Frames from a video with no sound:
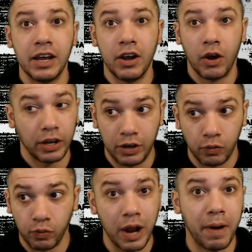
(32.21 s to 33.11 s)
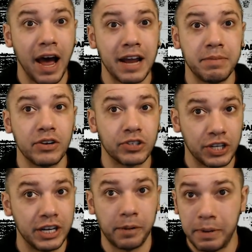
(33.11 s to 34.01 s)
right behind me, you're
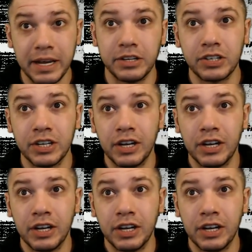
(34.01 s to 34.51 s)
seeing a piece,